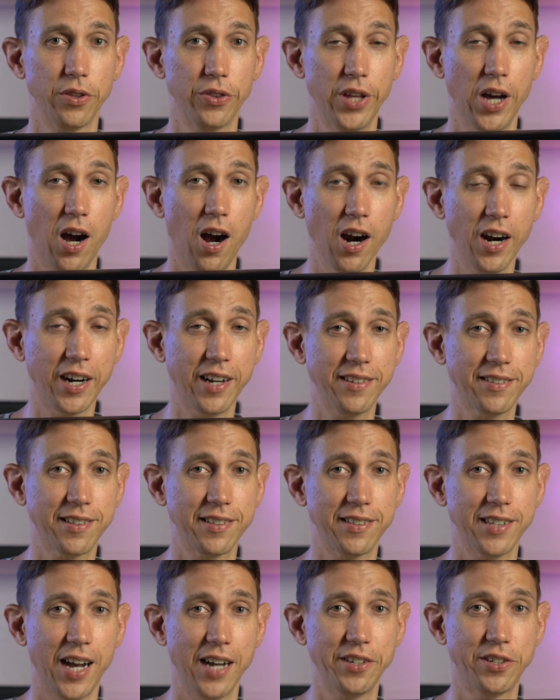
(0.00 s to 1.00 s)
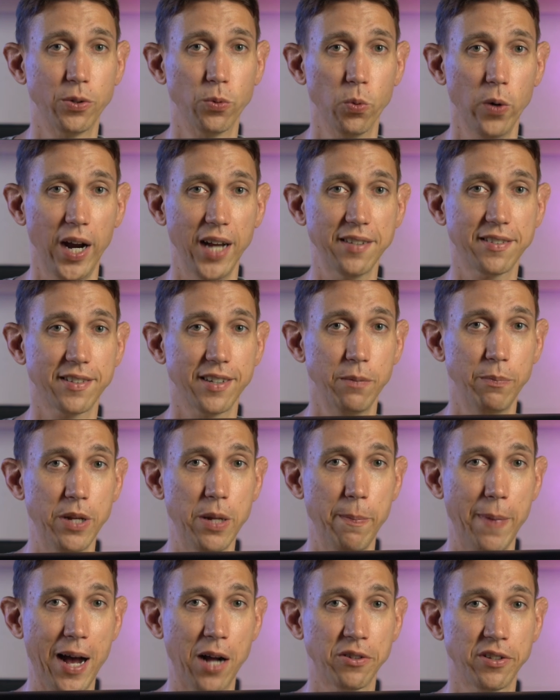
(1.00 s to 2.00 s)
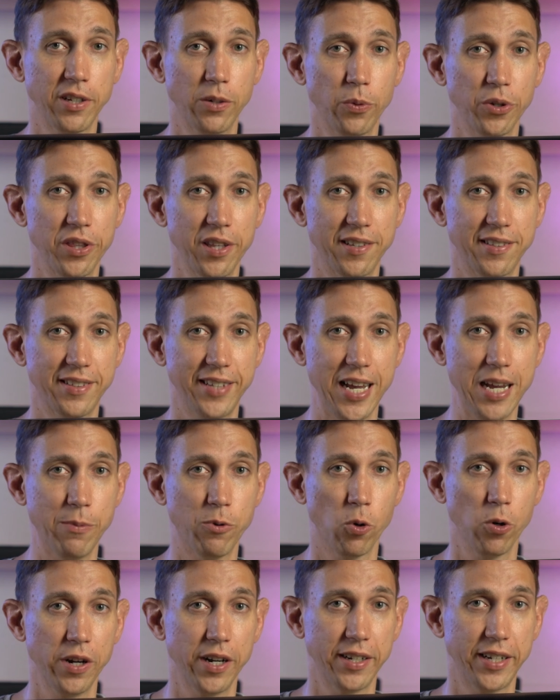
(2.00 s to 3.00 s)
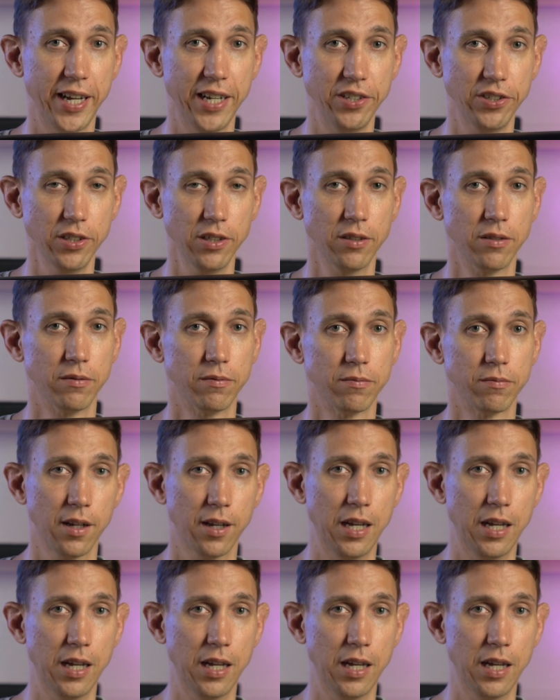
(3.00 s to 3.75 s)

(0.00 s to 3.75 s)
The Arc is designed to rest and be mounted with the same orientation,